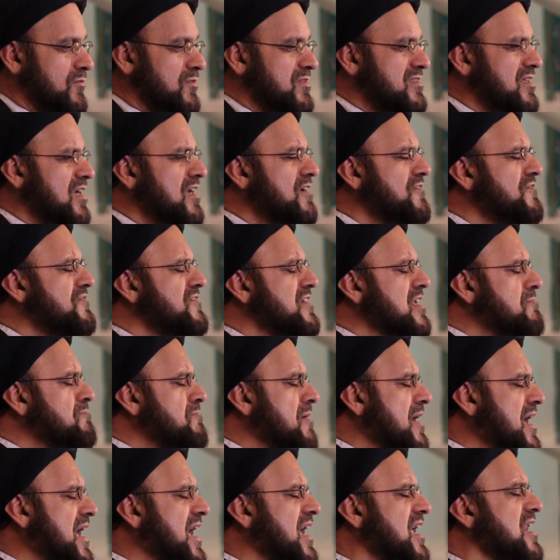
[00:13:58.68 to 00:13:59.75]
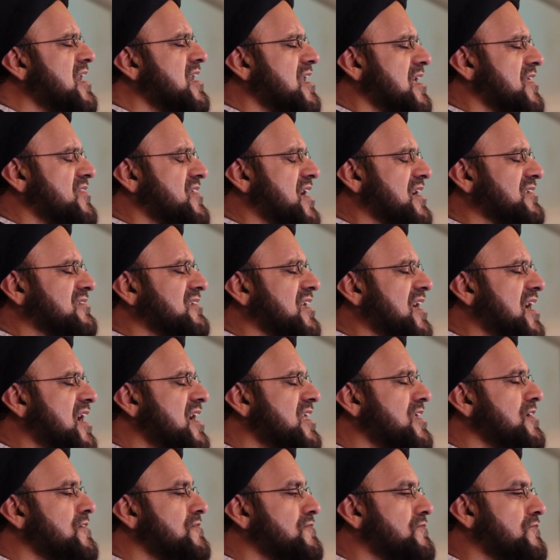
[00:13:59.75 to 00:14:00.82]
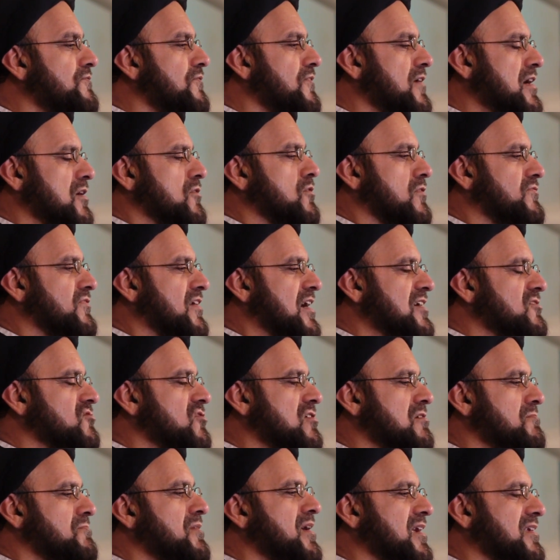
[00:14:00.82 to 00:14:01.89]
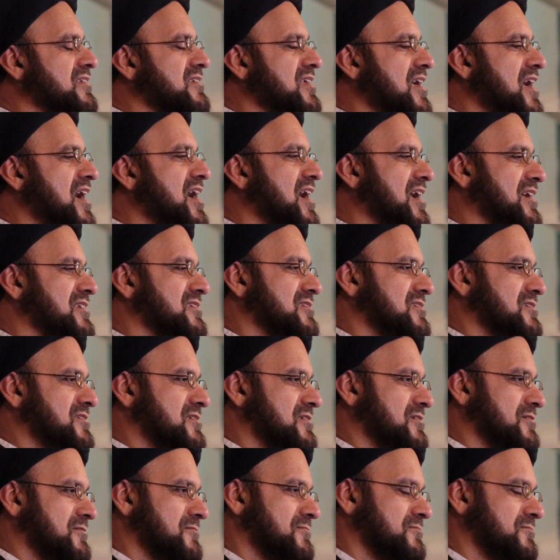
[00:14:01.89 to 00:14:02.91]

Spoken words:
with every pain that any follower of Ahlul Bayt had.